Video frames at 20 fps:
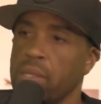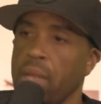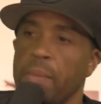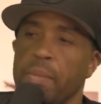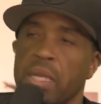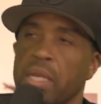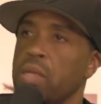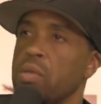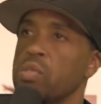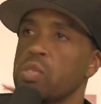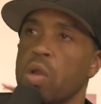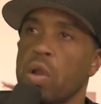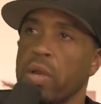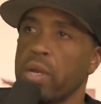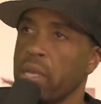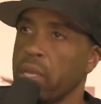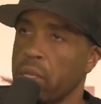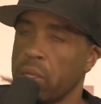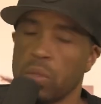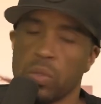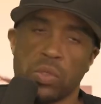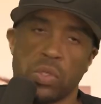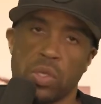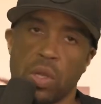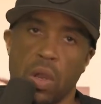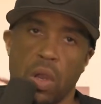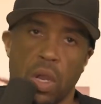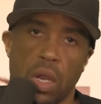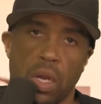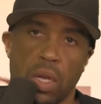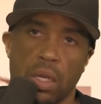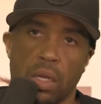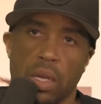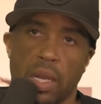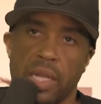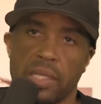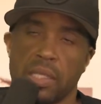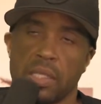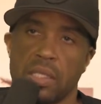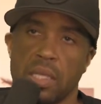I mean, he was already a huge star
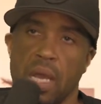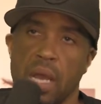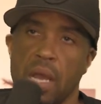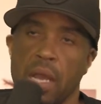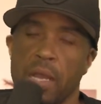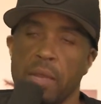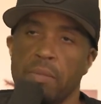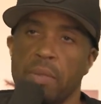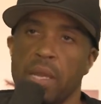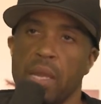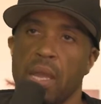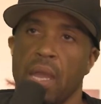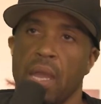at the time.